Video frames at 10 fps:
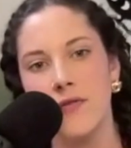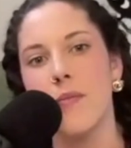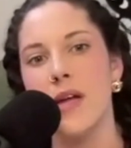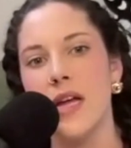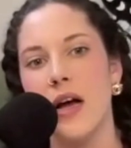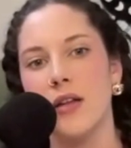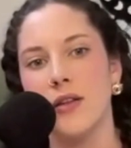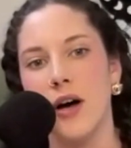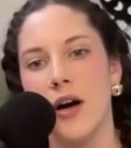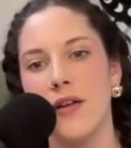For me, a
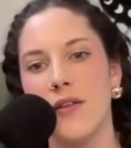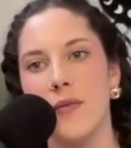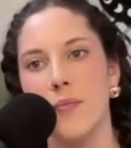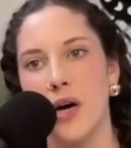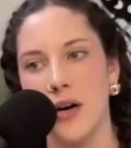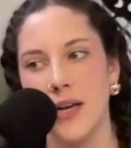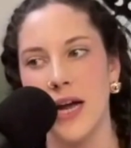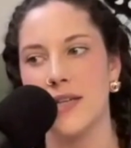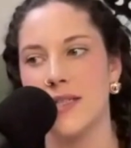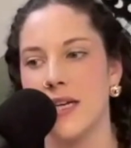lot of
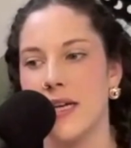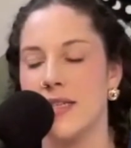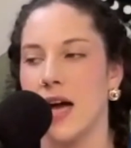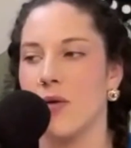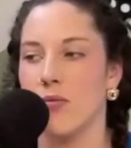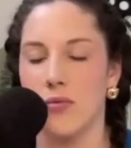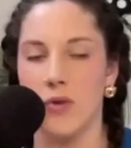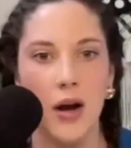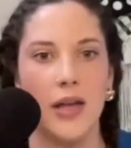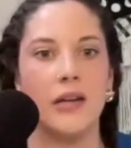podcasting is
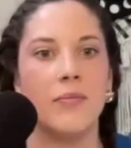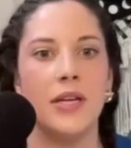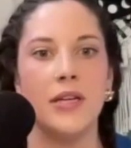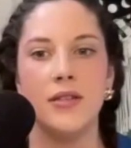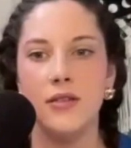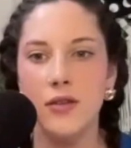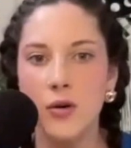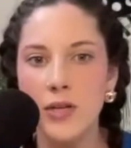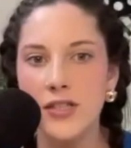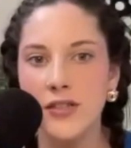ironic because
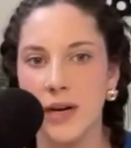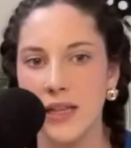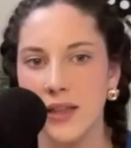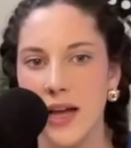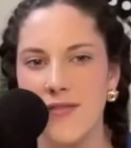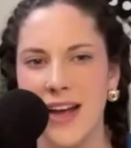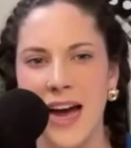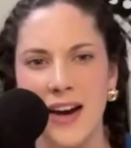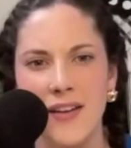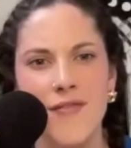so much of my life
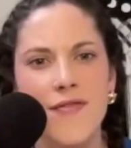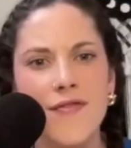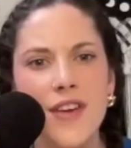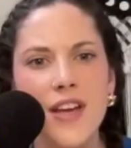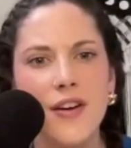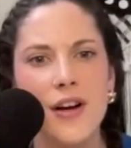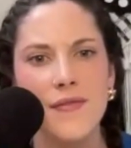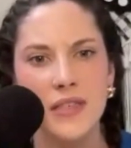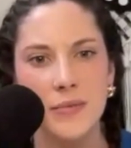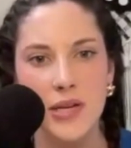I had a fear
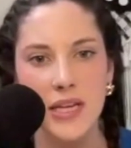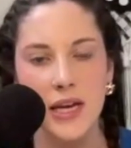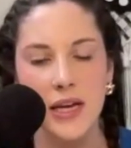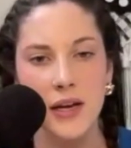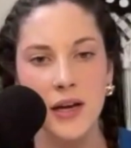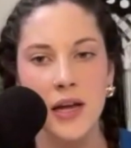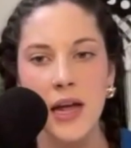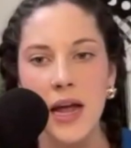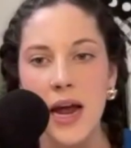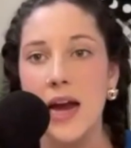of speaking.
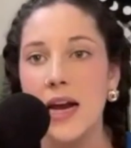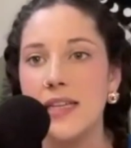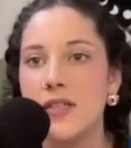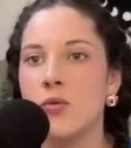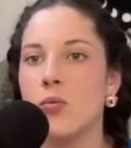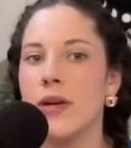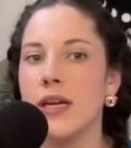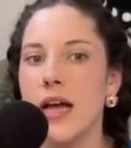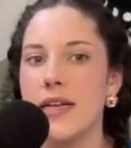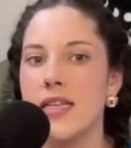And I didn't
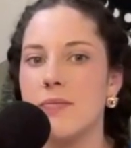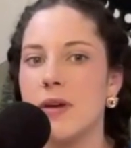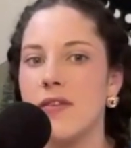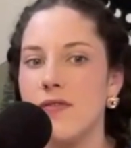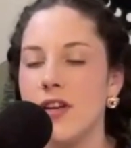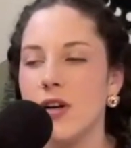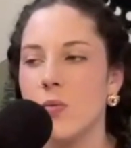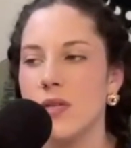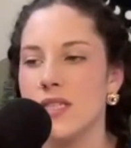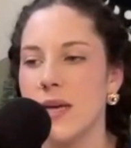realize that my
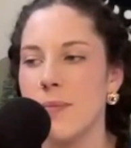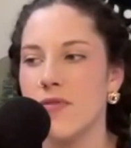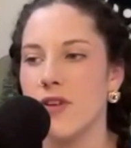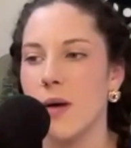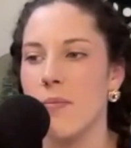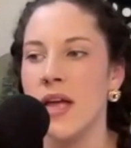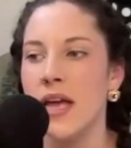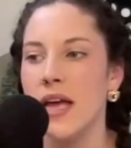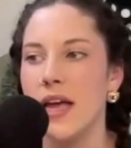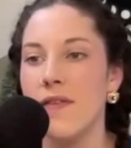fear was stemmed from,
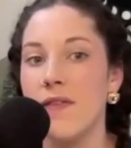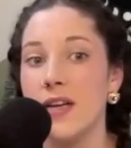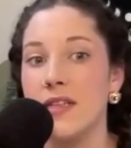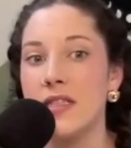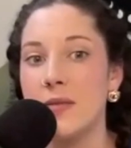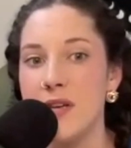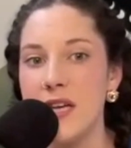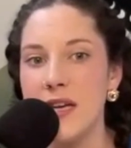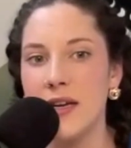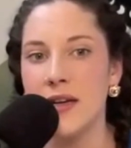if I
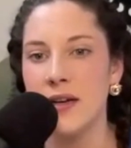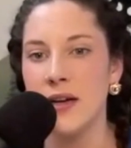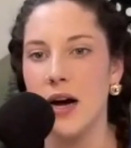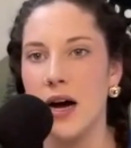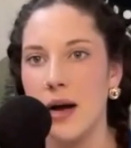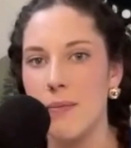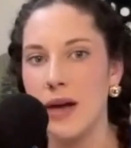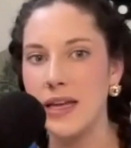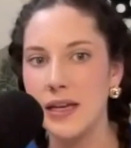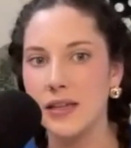speak, I
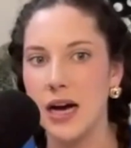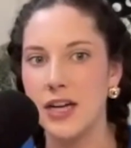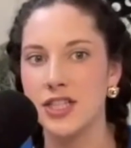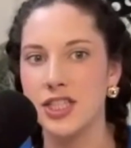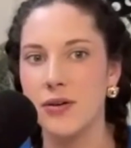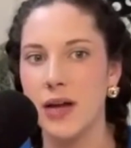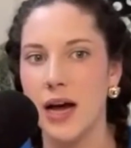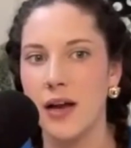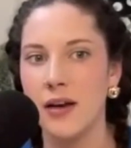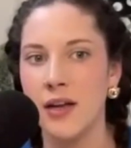might get lashed out
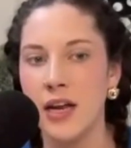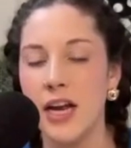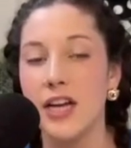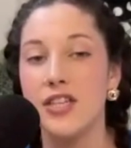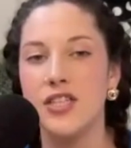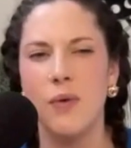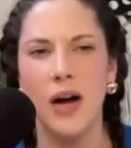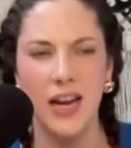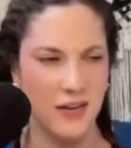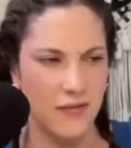at. And so
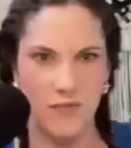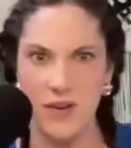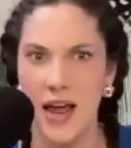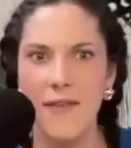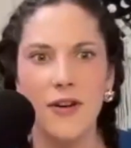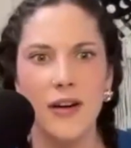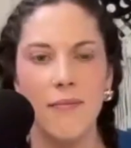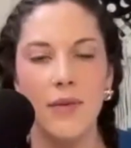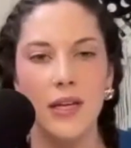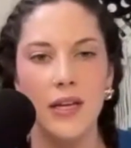I never
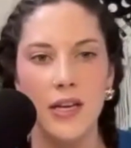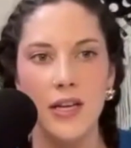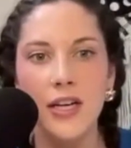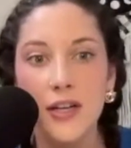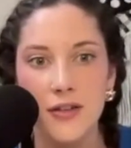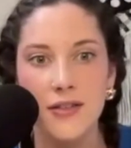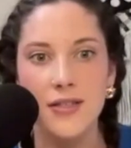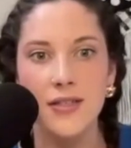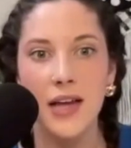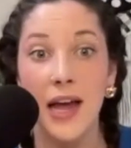in a million
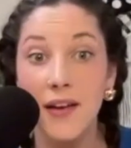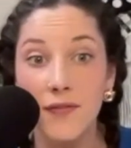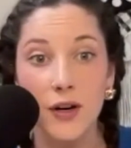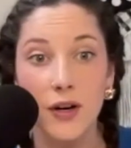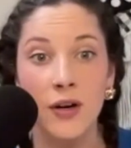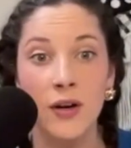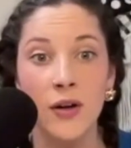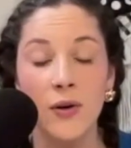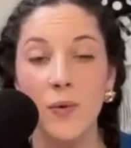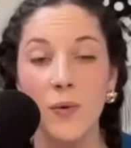years ever
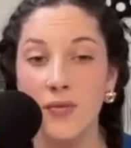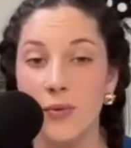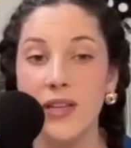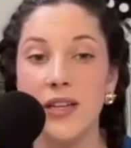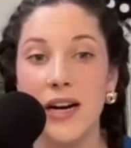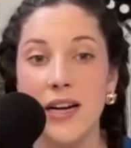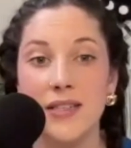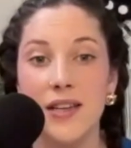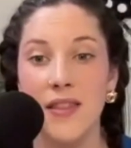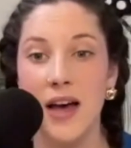would have
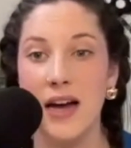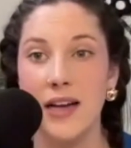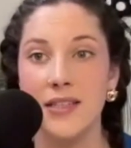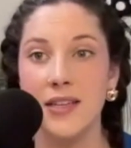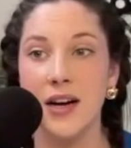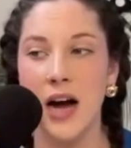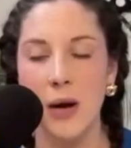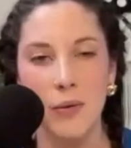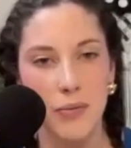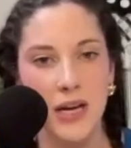realized that
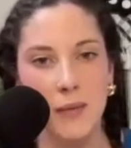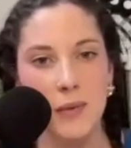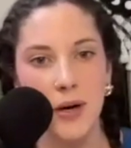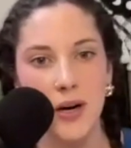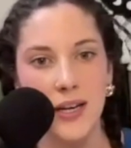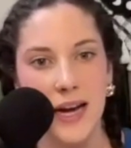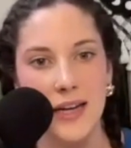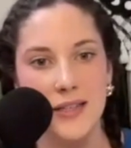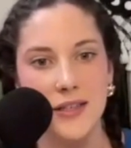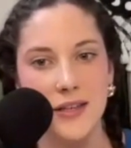I would become a
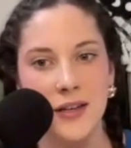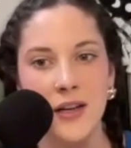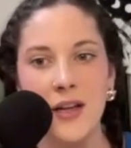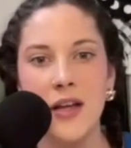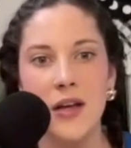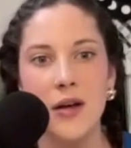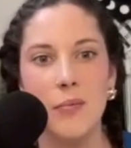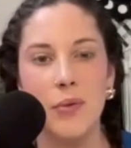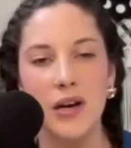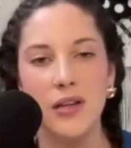podcaster.
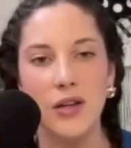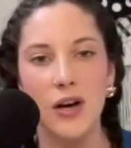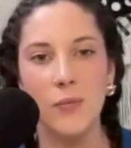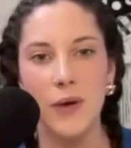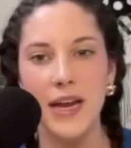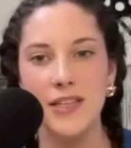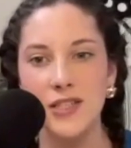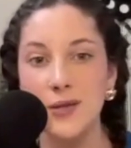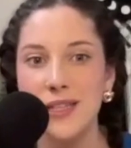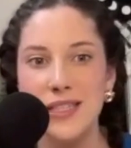But in a lot of
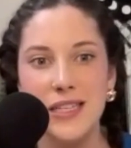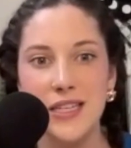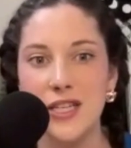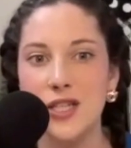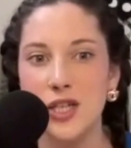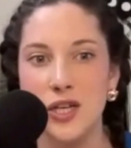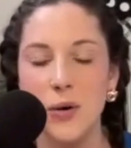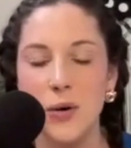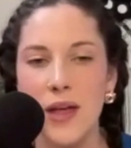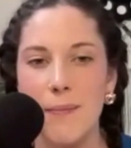ways, you listening need to
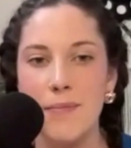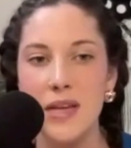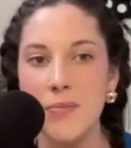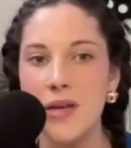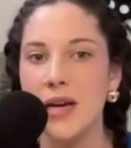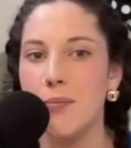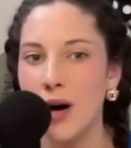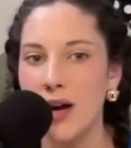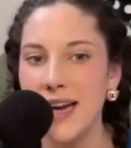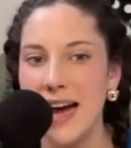know that me being a
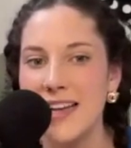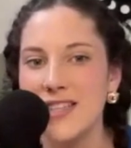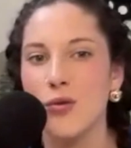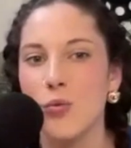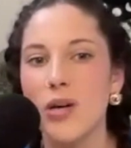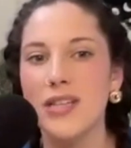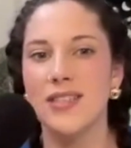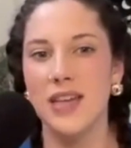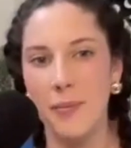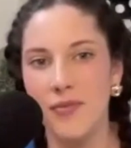podcaster
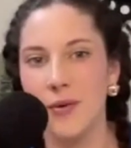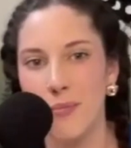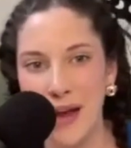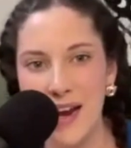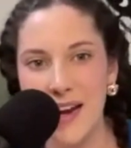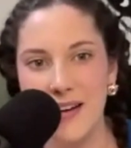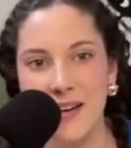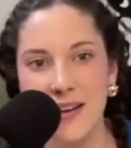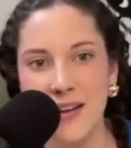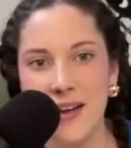was stemmed from
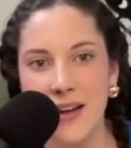pain.